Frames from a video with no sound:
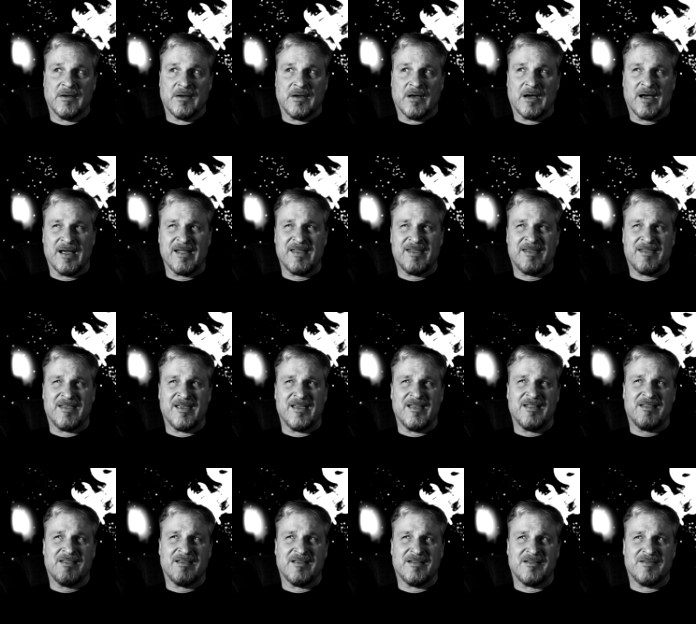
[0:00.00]
I
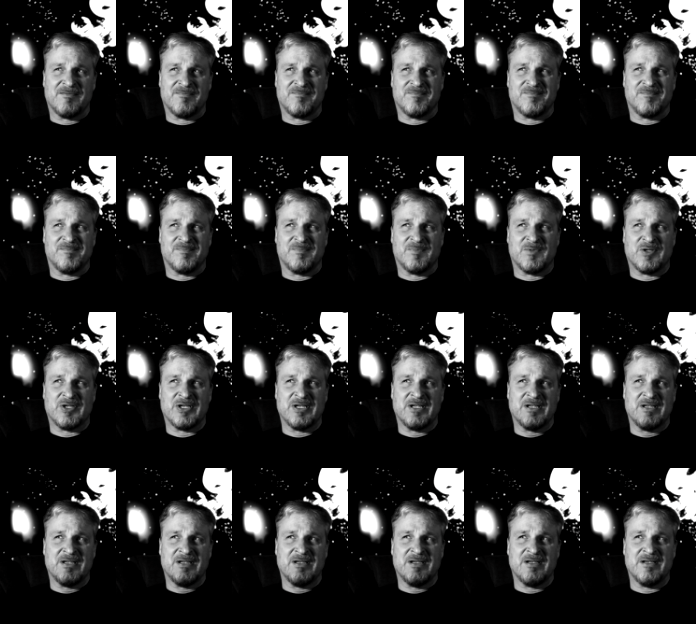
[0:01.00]
think the
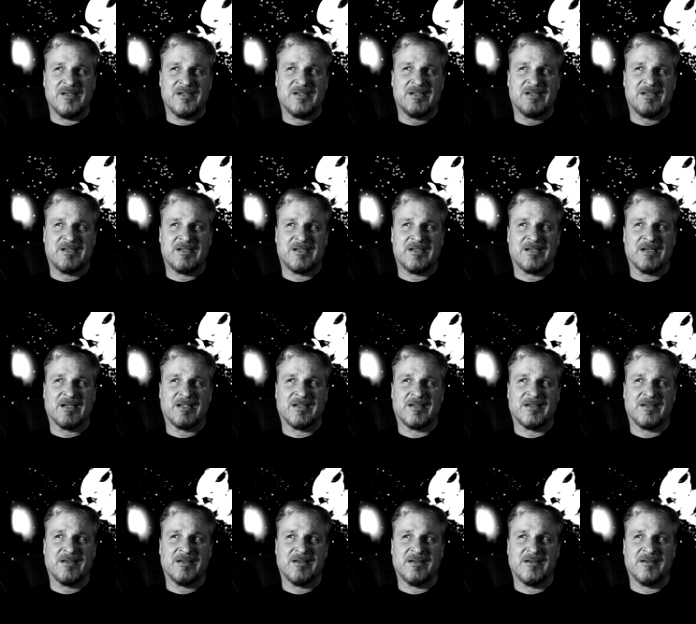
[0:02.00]

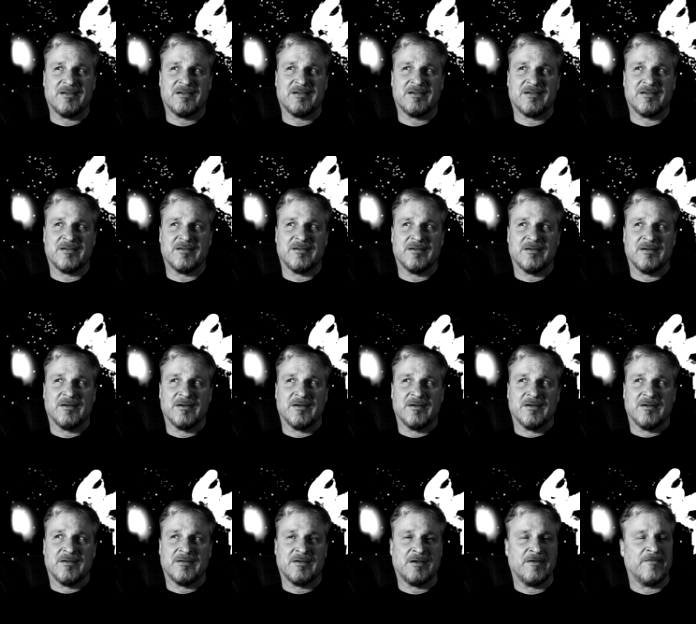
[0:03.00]
T6s,
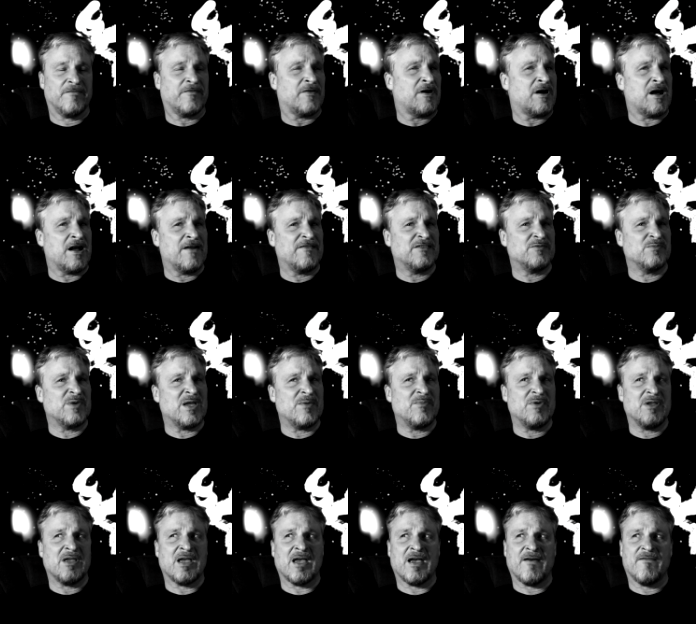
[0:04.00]
T5s
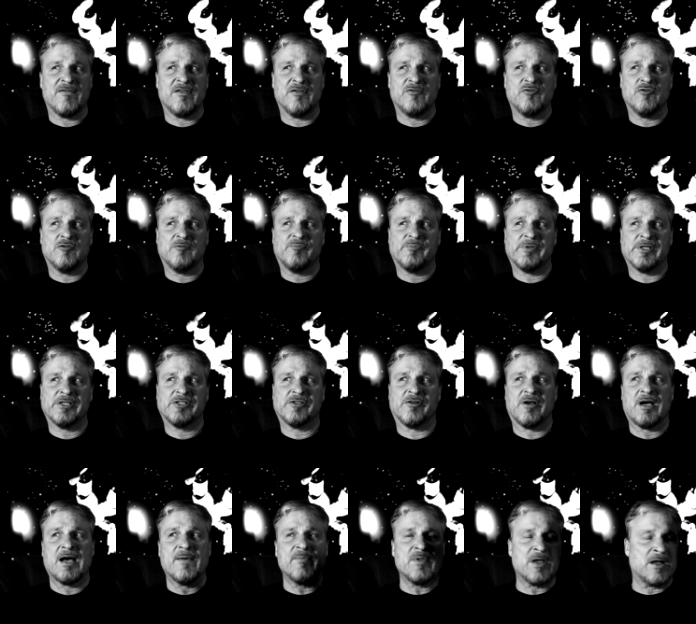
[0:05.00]
maybe have the dual pixel.
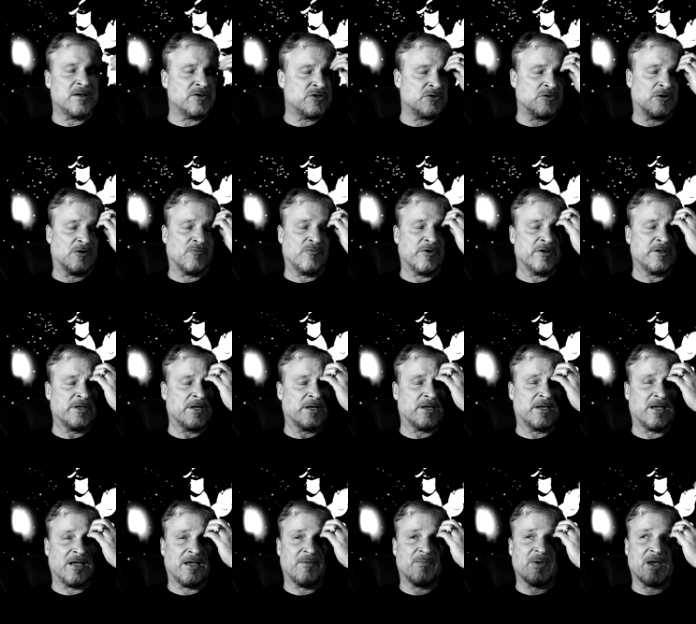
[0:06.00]
I'm not sure when that
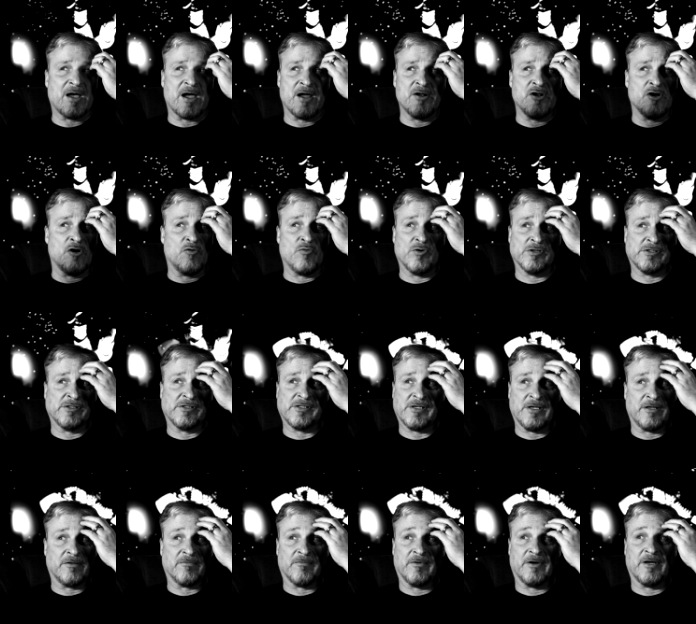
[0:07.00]
came out. I know it wasn't
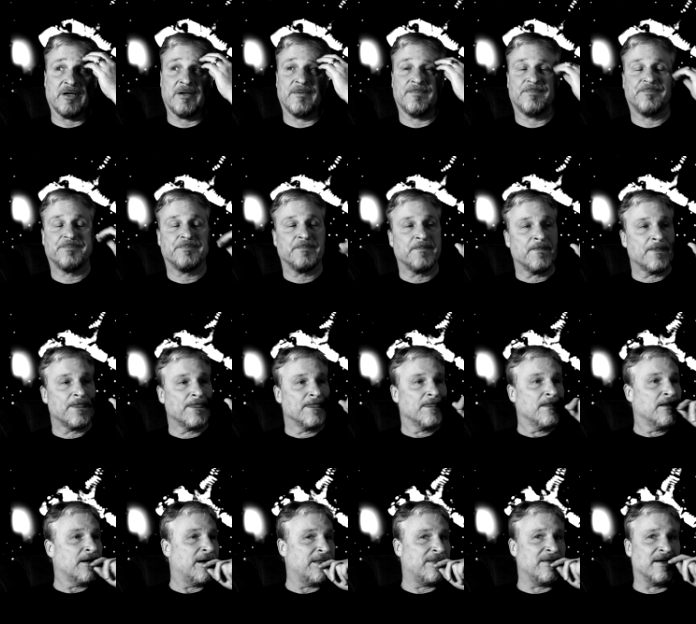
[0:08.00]
T3.
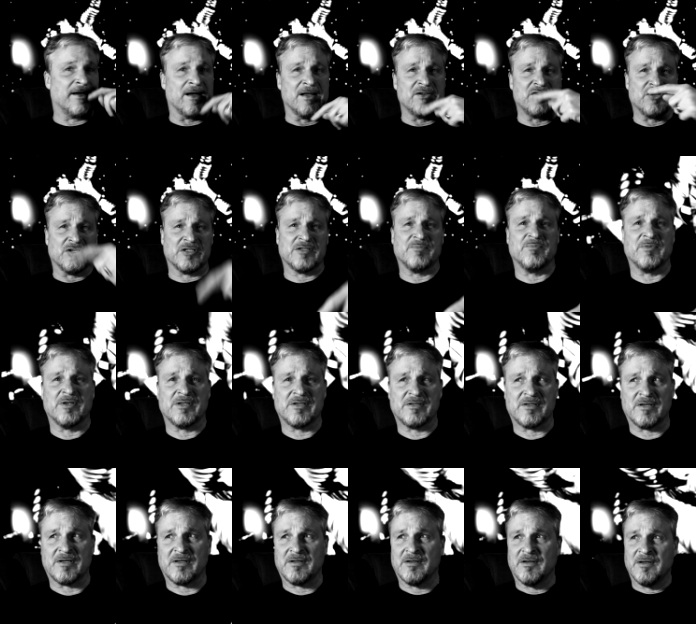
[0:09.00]
I think I just missed
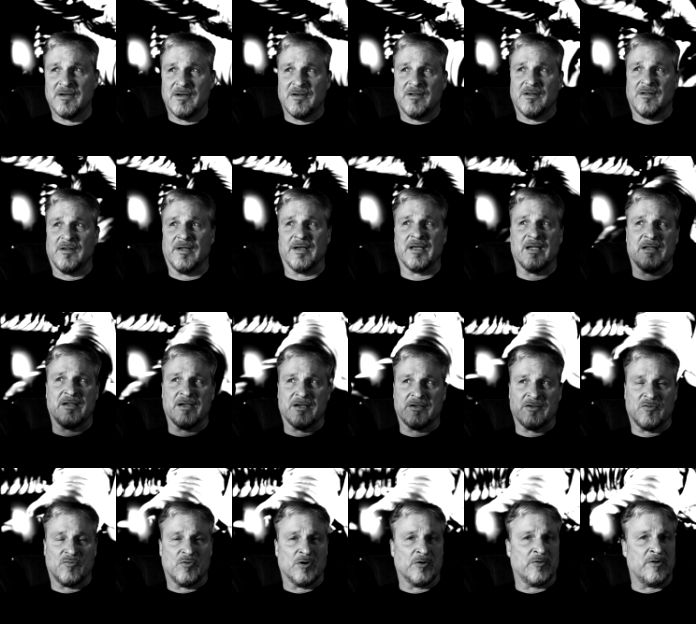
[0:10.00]
it. Like it
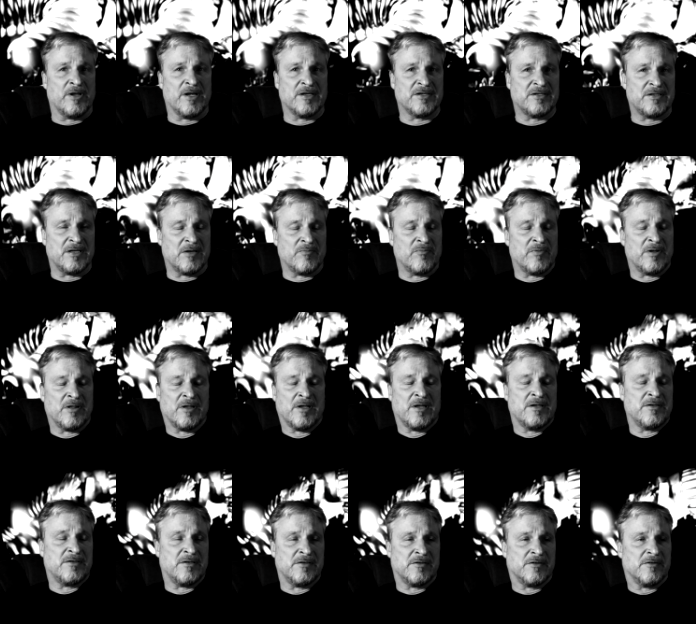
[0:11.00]
doesn't work with STM
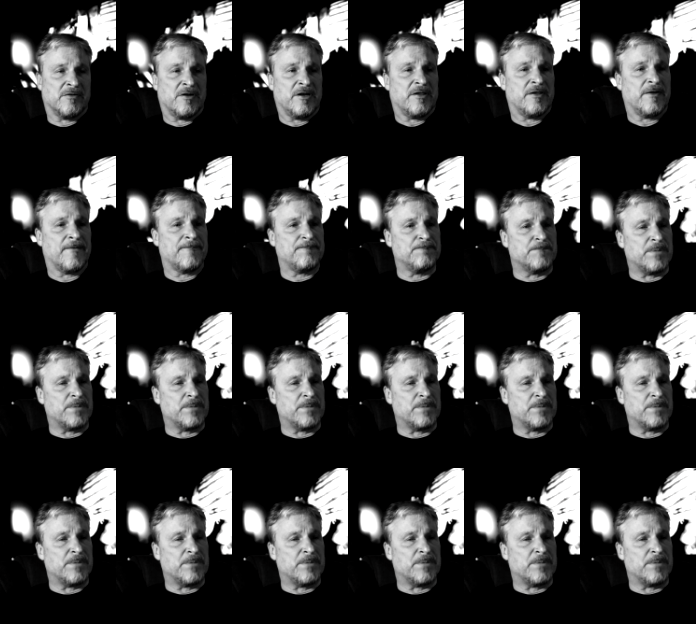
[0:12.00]
lenses or anything.